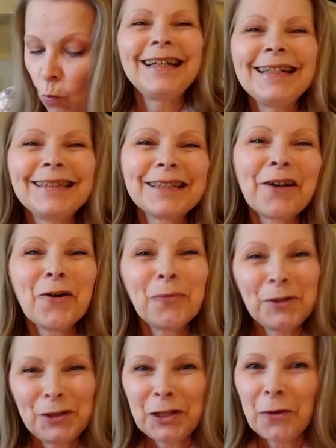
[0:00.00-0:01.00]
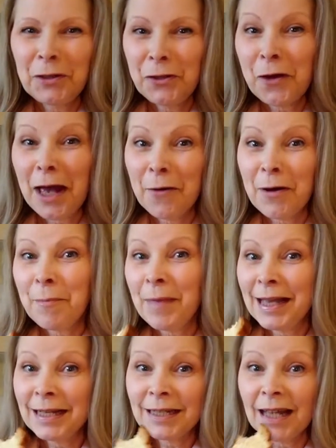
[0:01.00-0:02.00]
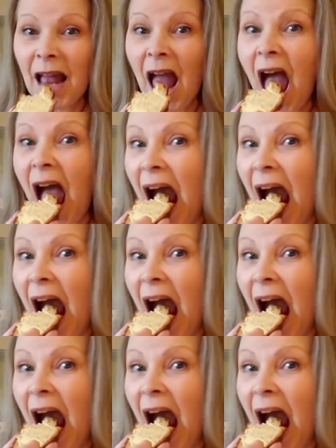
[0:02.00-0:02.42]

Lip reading: Let's get on with showing you how I made it.